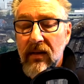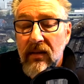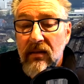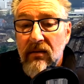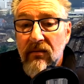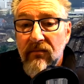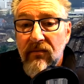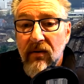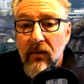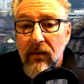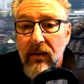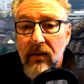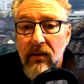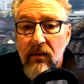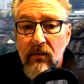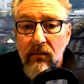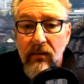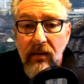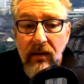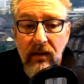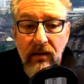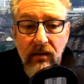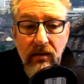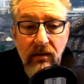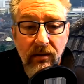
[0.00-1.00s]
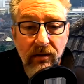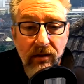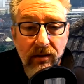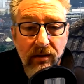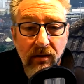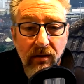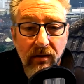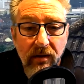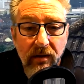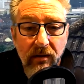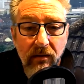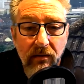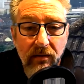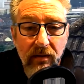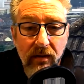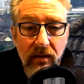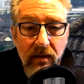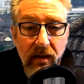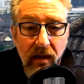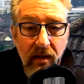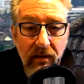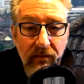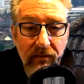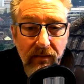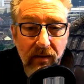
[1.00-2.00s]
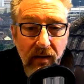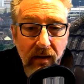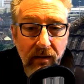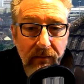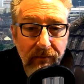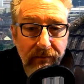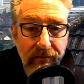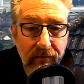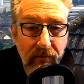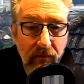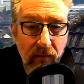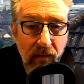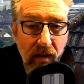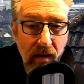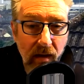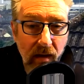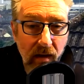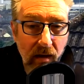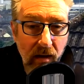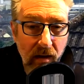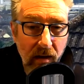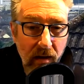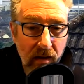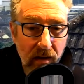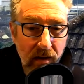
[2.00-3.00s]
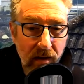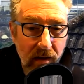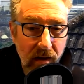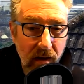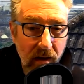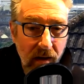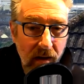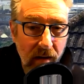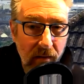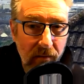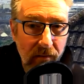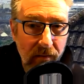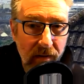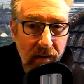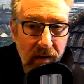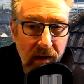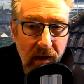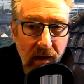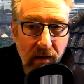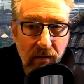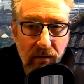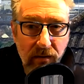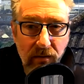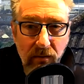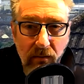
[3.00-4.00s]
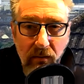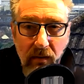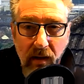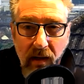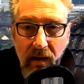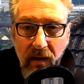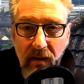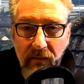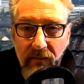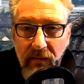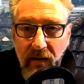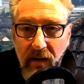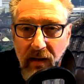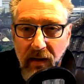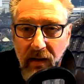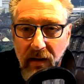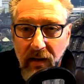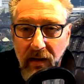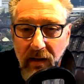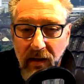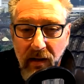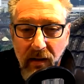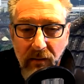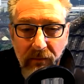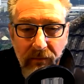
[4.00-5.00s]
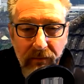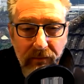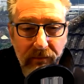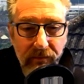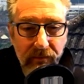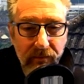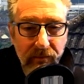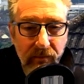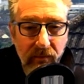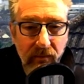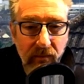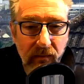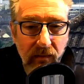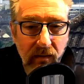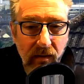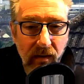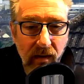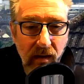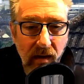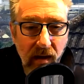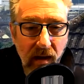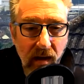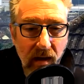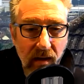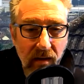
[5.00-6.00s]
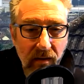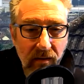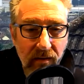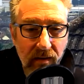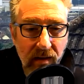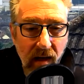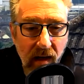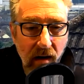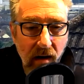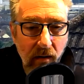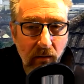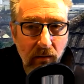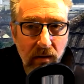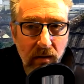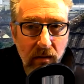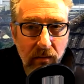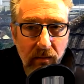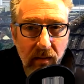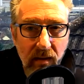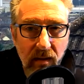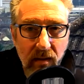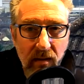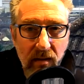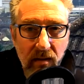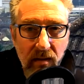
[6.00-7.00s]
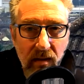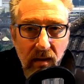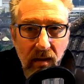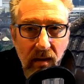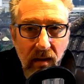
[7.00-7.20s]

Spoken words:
very good reason, just on health and safety. The council have the ultimate